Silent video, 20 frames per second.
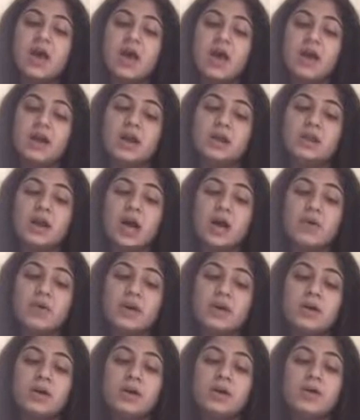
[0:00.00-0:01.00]
and
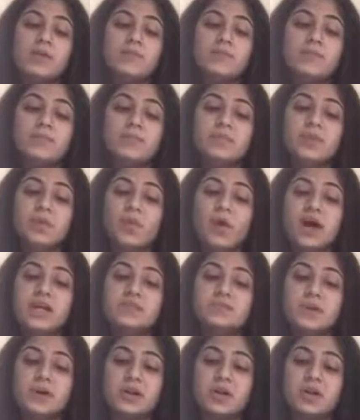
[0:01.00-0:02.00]
allowing the
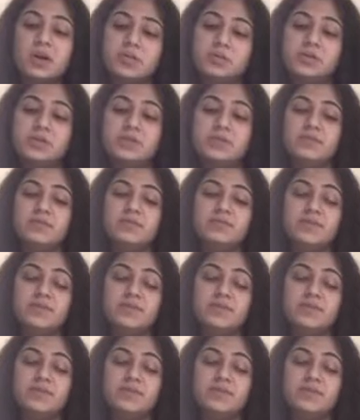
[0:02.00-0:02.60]
widespread corruption.